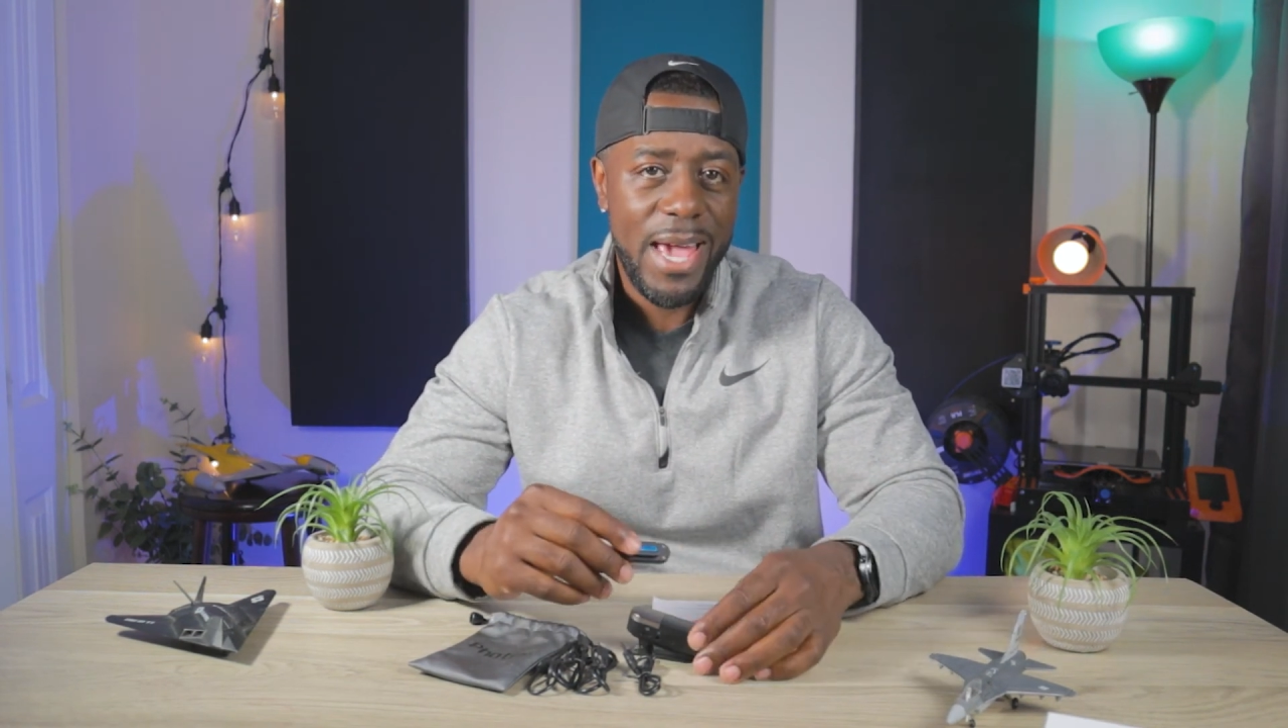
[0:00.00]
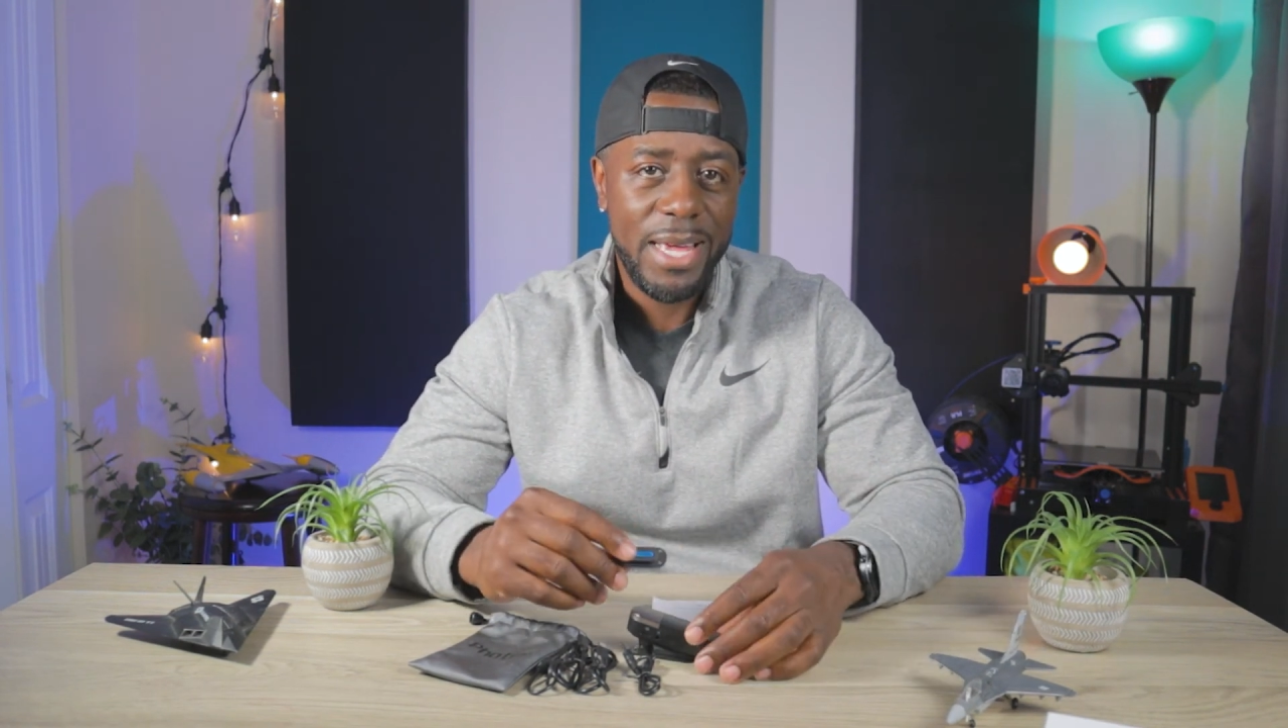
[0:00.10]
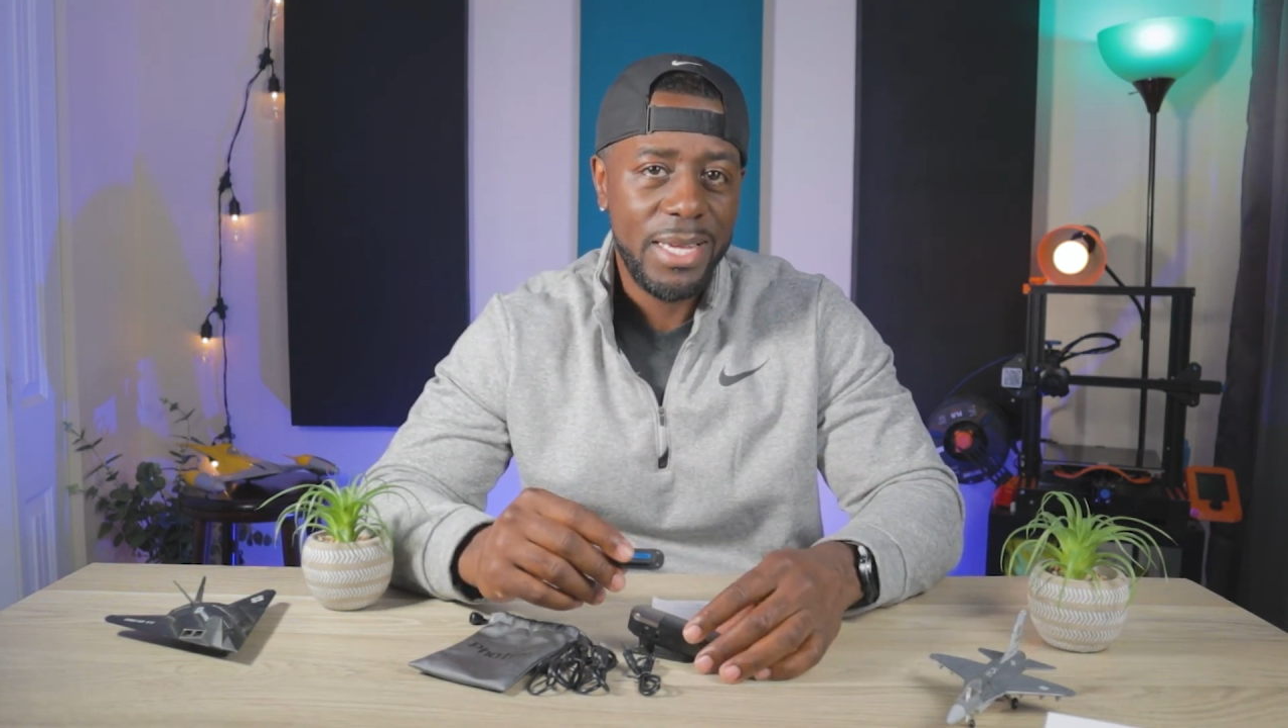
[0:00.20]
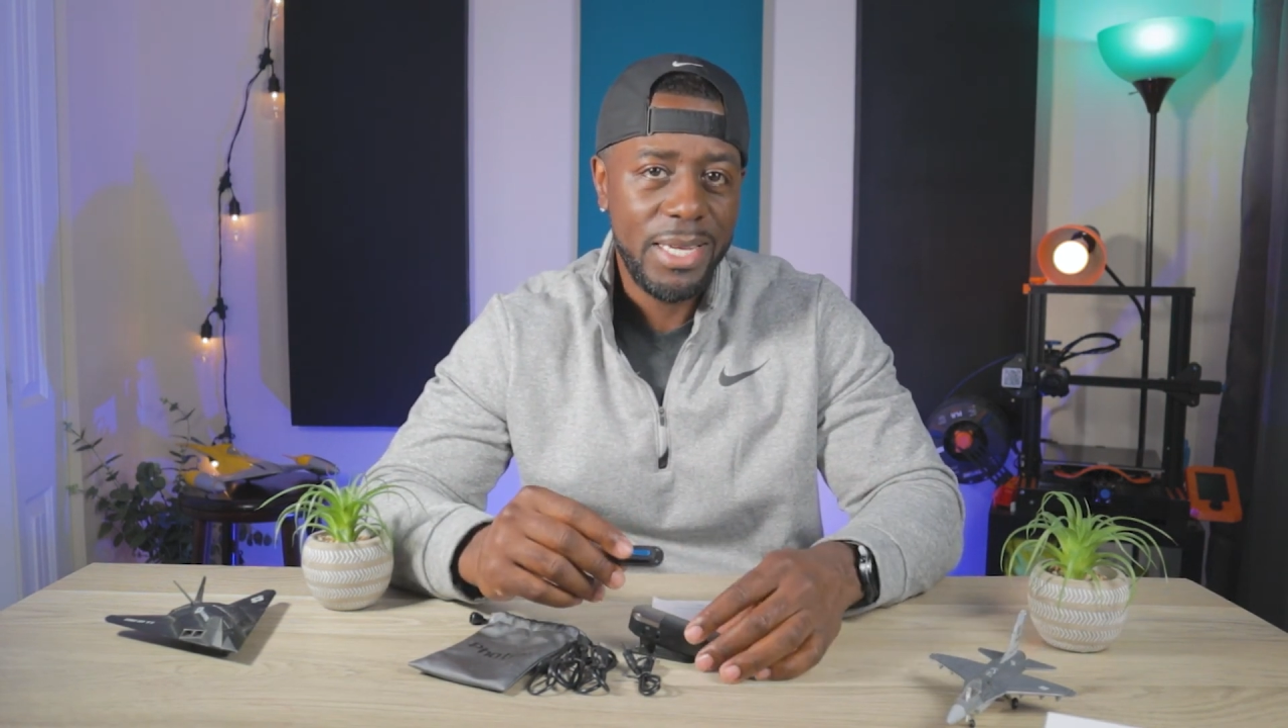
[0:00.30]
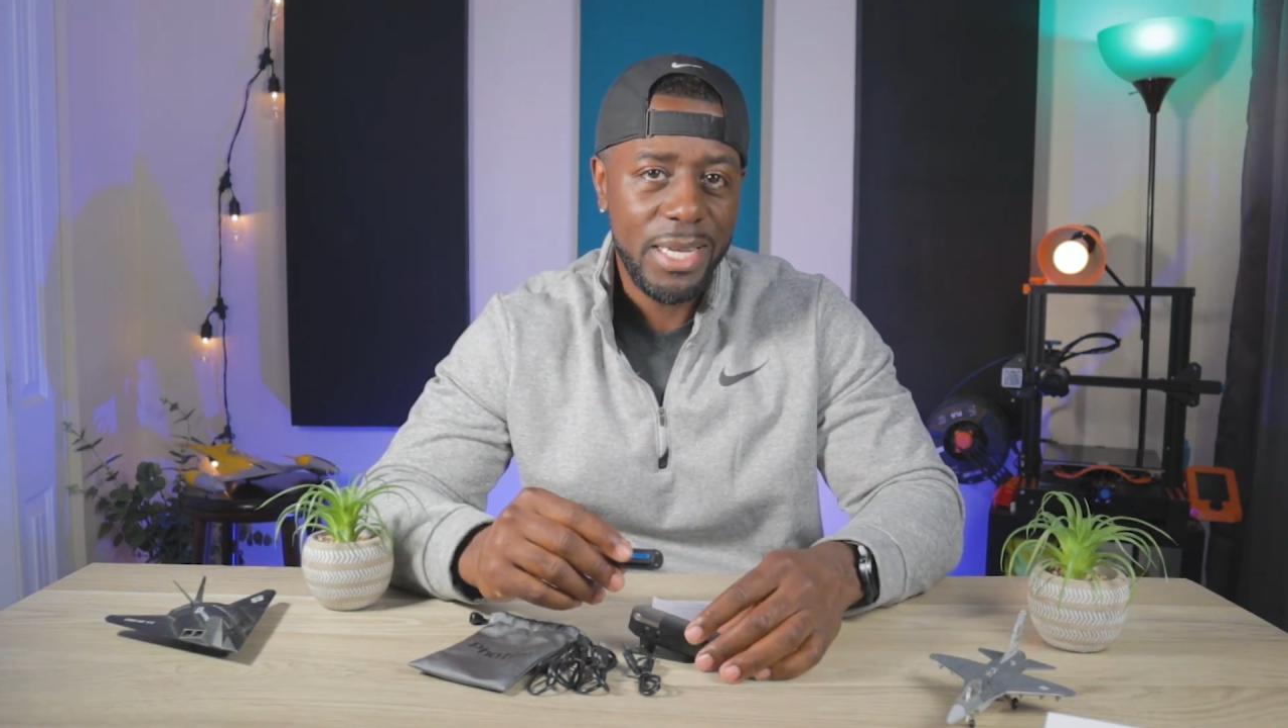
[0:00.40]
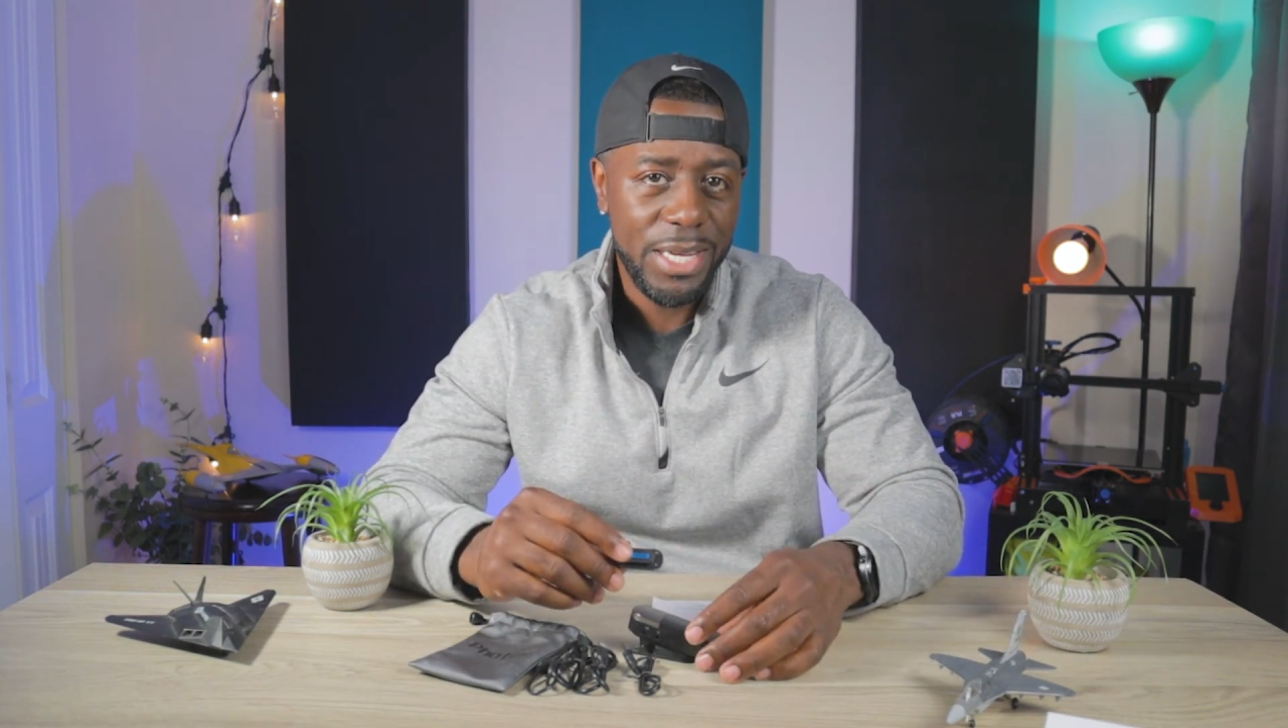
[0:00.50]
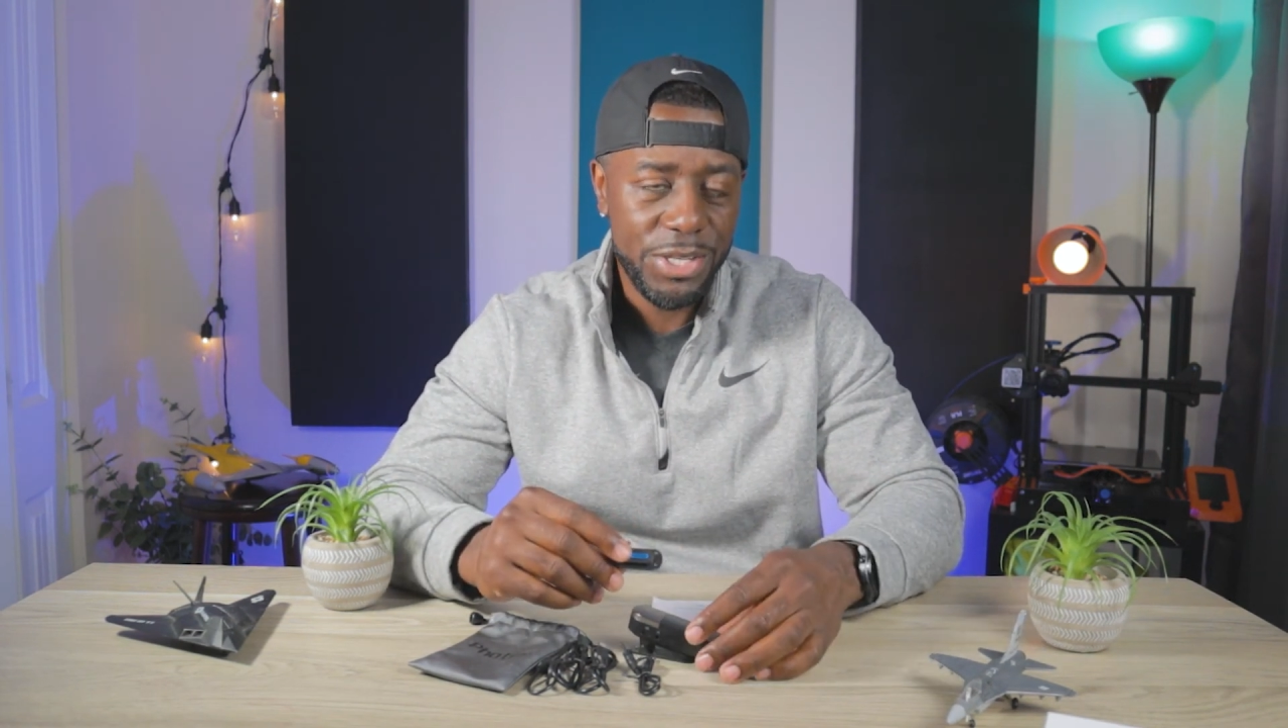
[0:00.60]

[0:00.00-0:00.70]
had any